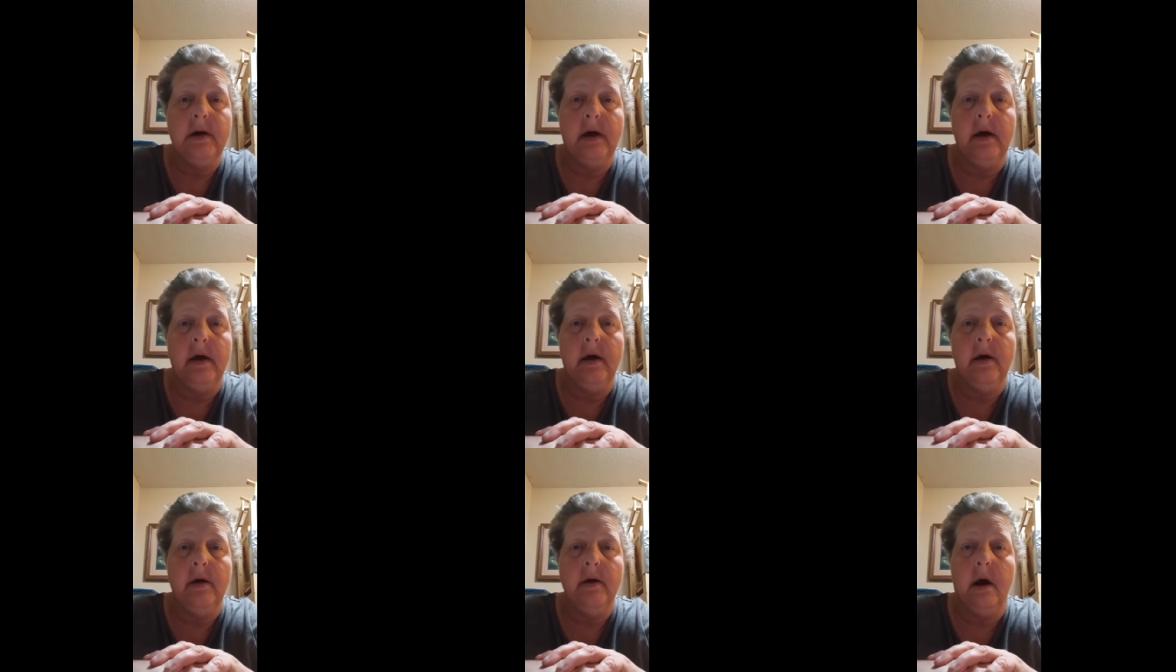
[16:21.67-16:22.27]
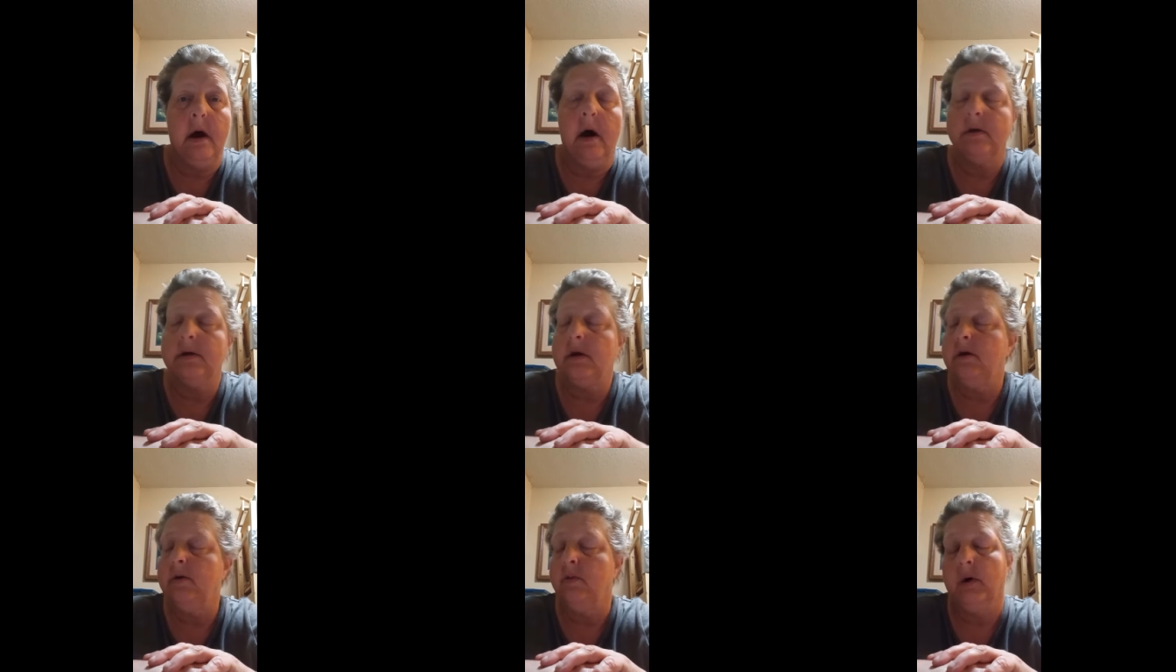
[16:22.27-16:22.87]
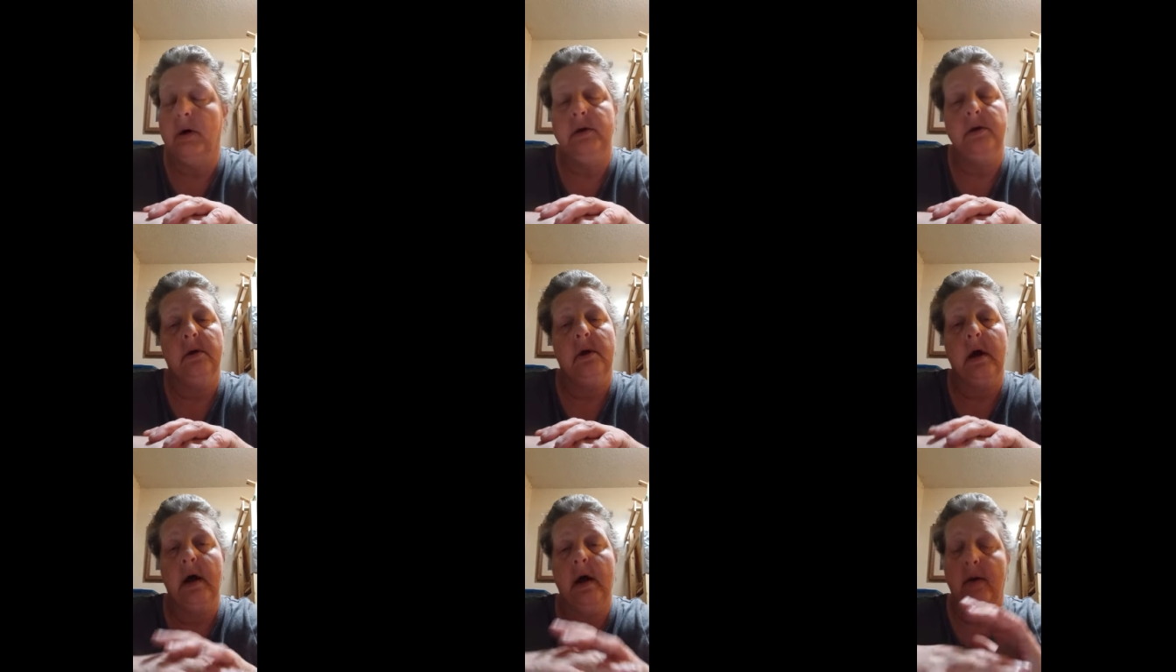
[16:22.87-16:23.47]
And I'll tell you what,
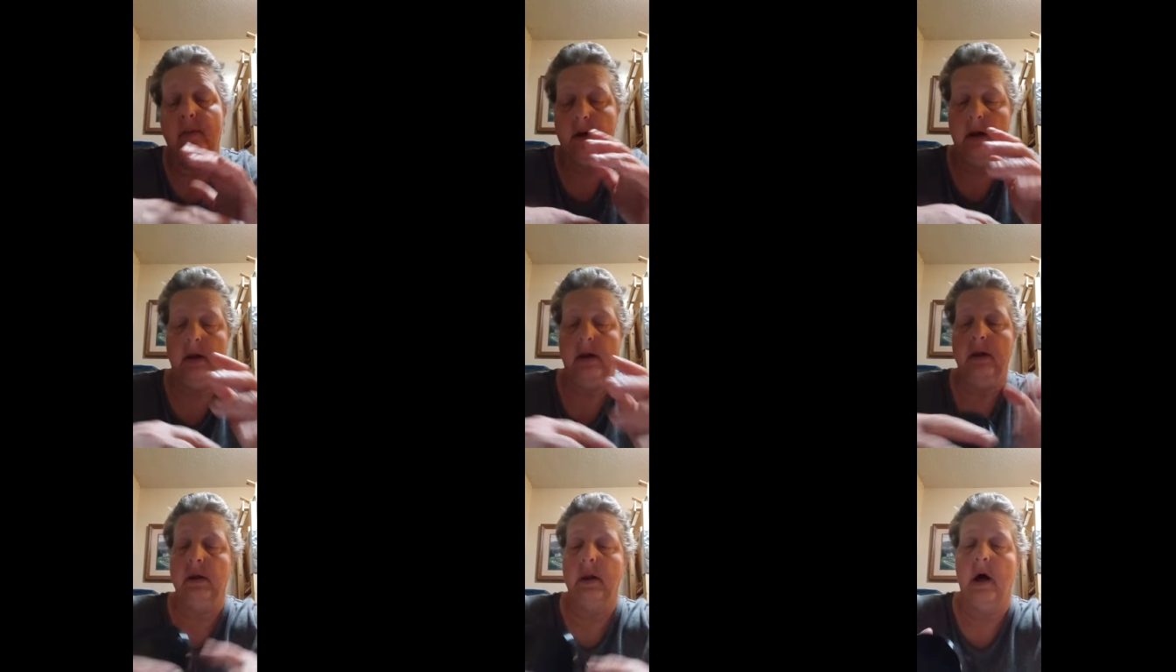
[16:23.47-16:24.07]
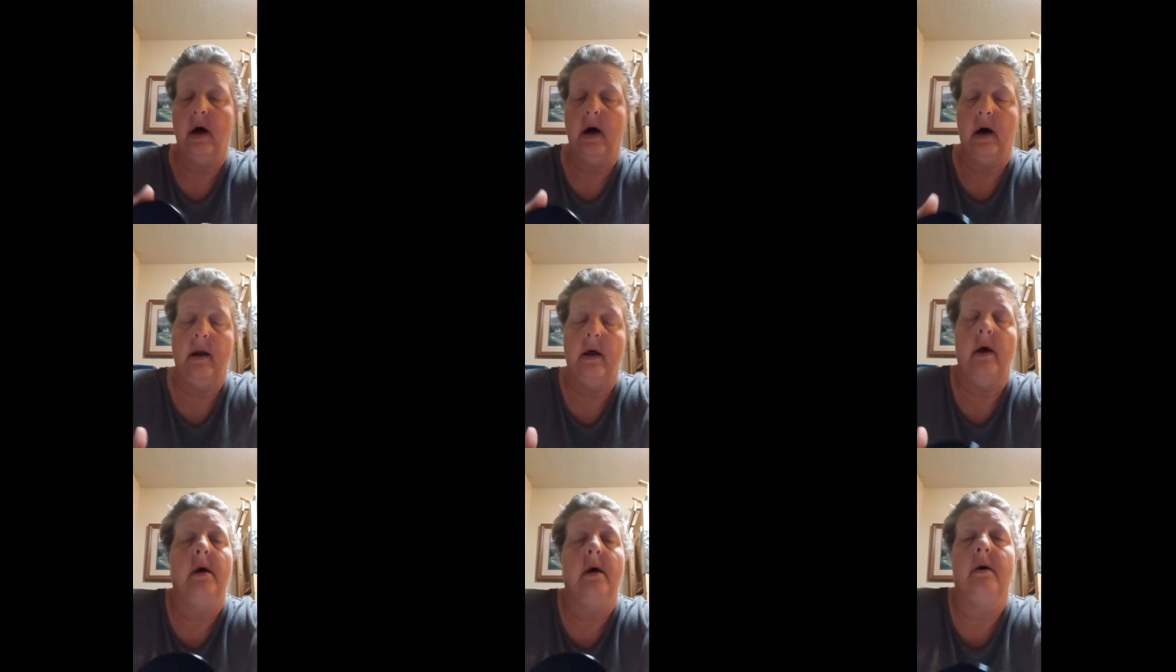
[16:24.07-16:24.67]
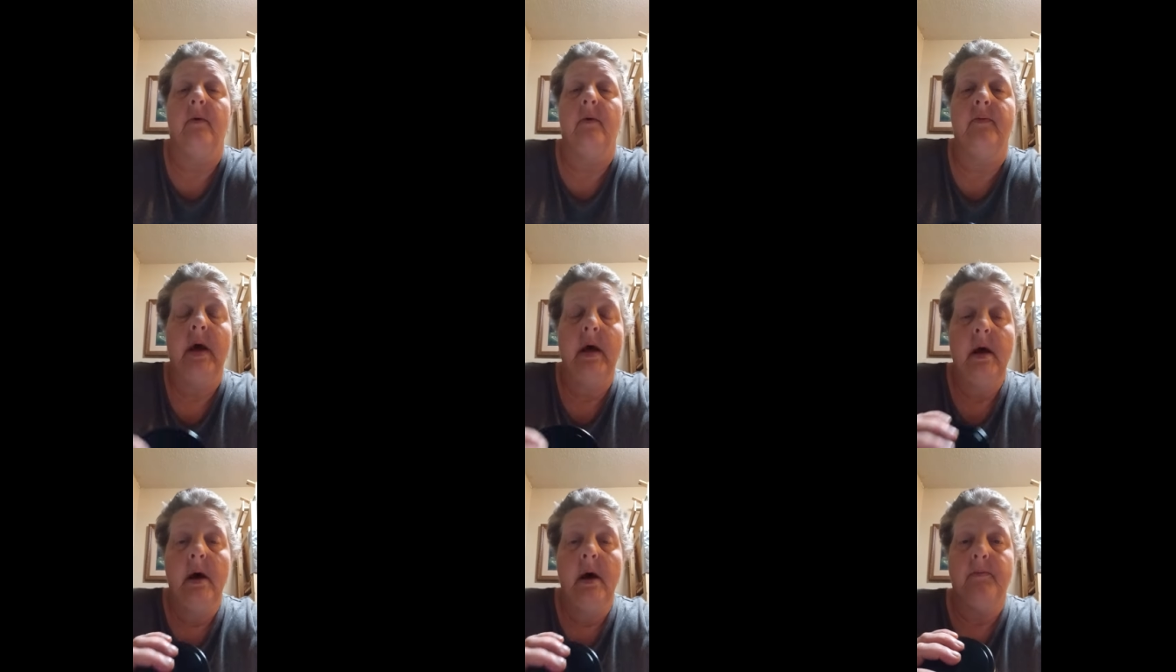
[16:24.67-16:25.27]
you'll have a lot of
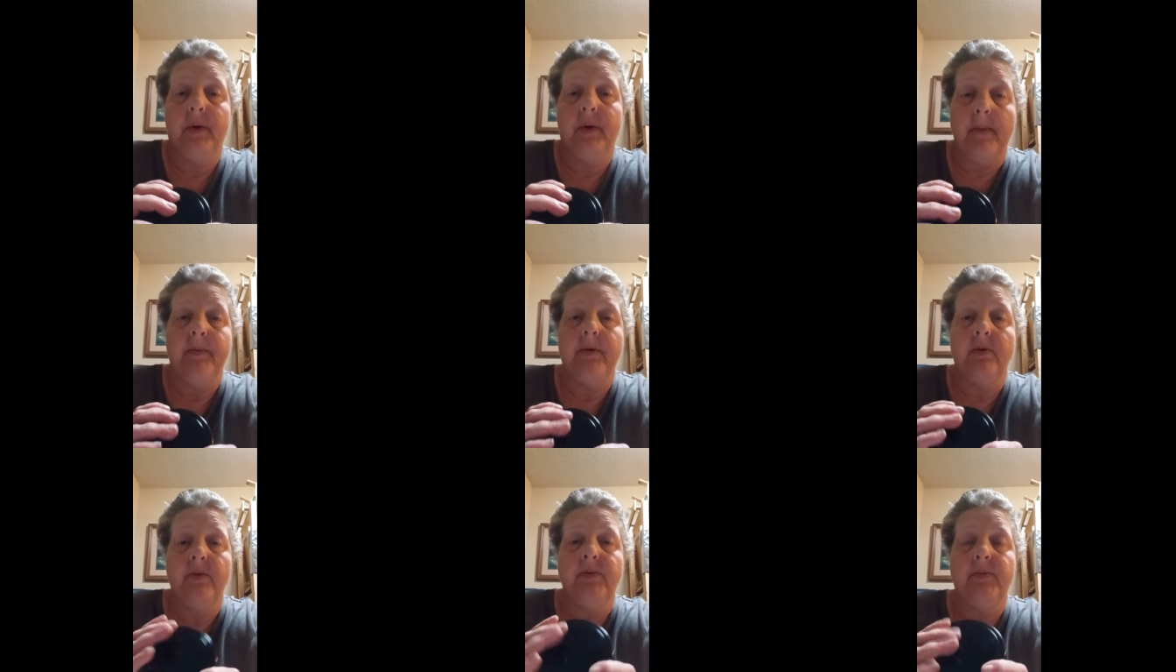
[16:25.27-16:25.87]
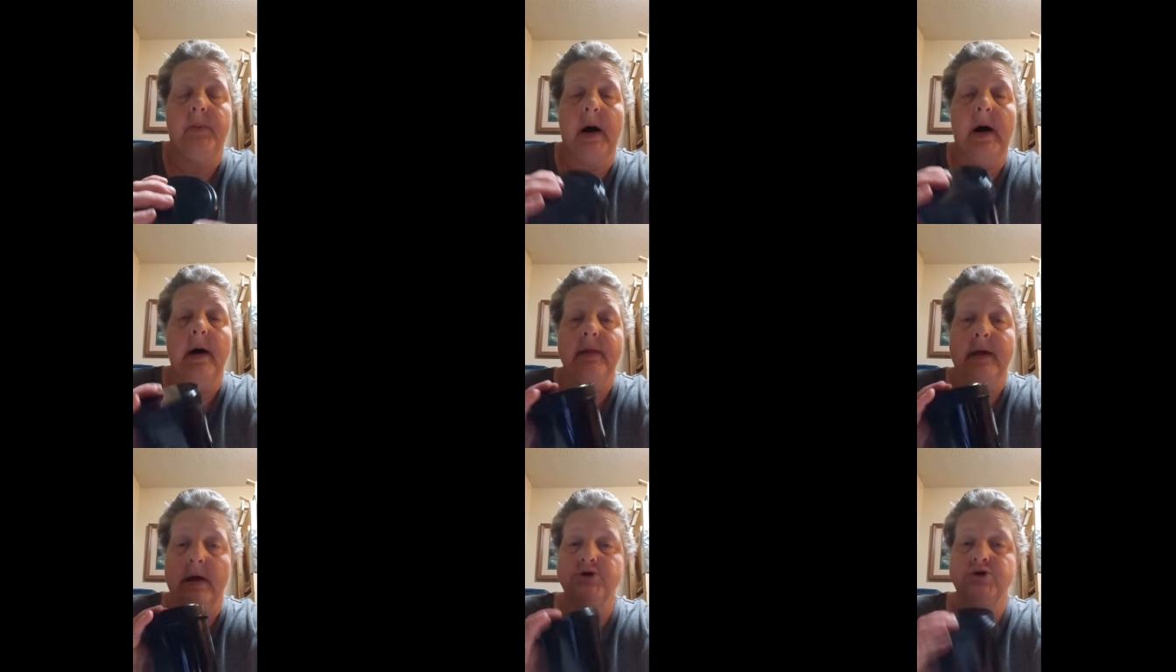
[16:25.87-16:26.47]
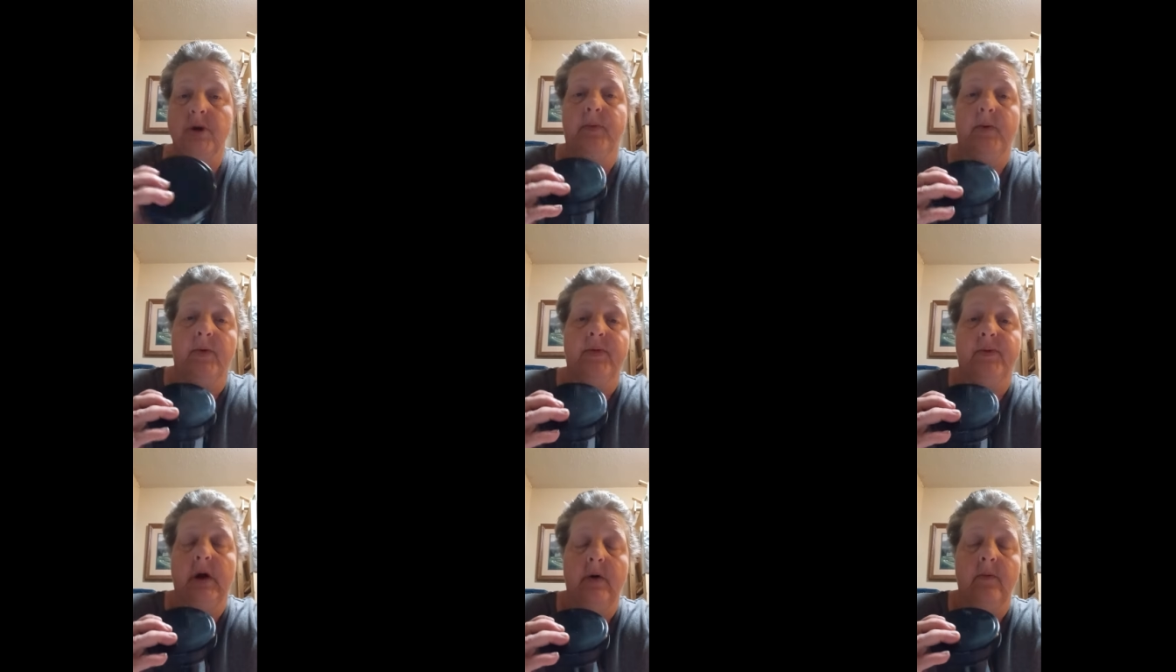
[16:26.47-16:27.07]
preppers buying that triple
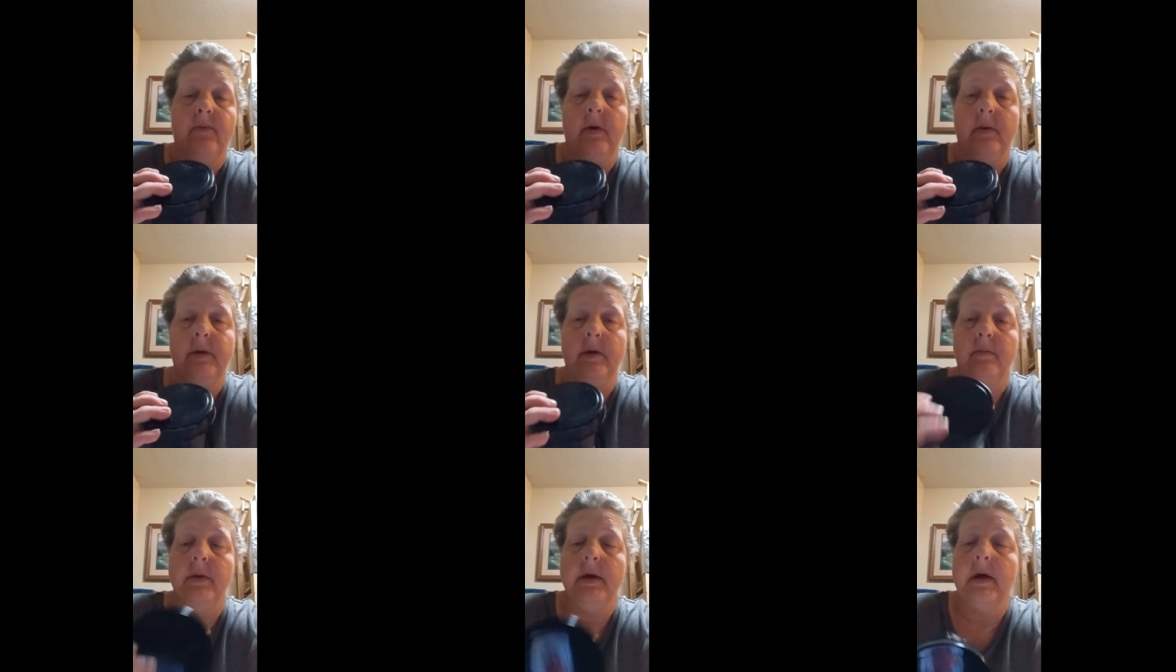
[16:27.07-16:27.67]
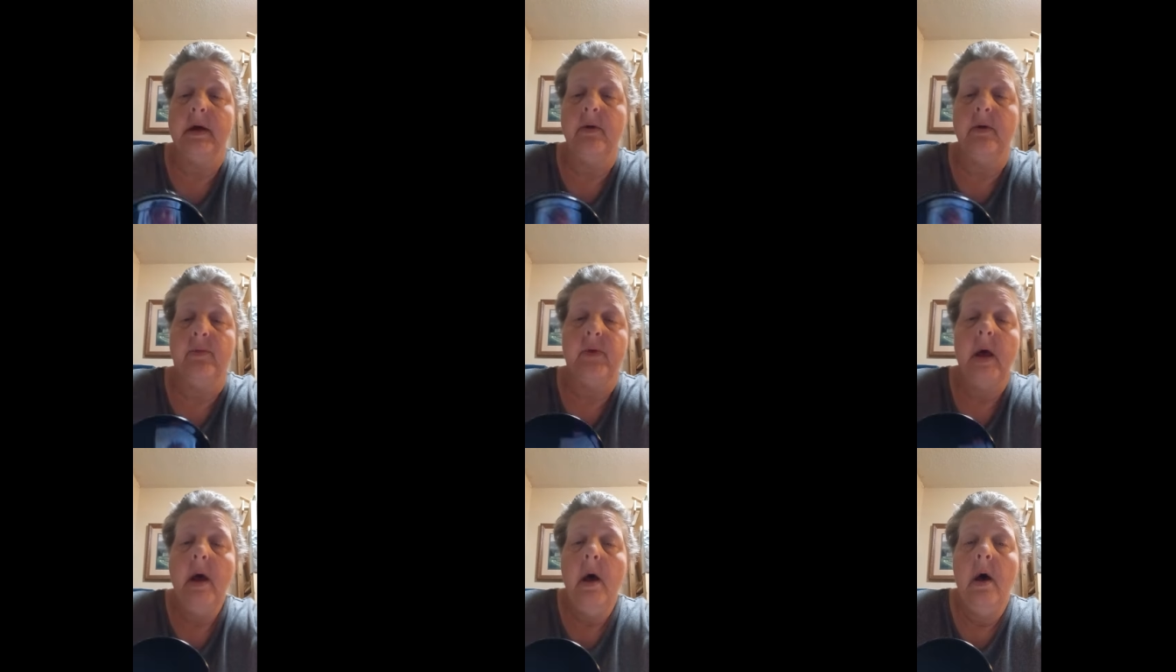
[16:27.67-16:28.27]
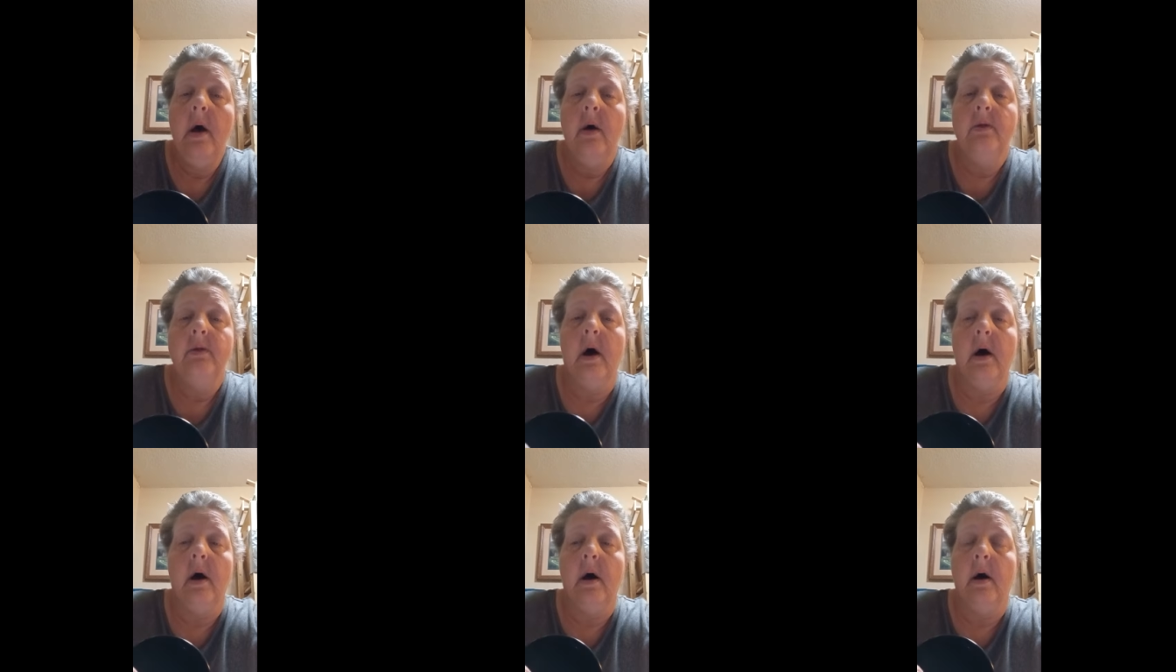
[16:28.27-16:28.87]
threat from you because
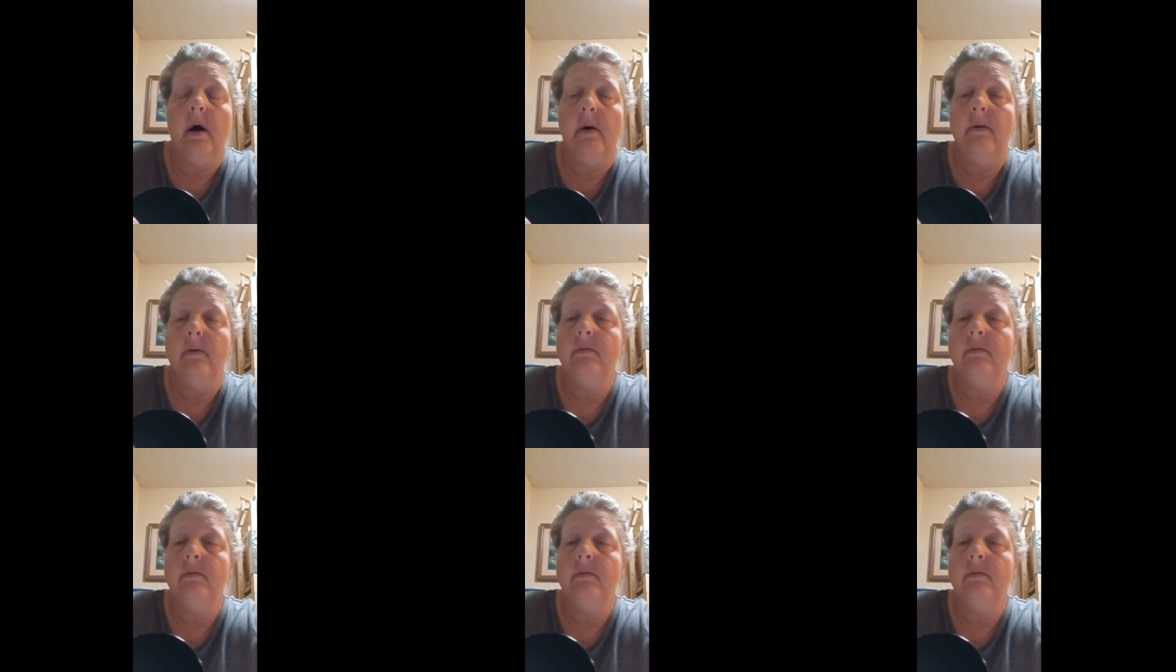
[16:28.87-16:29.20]
uh,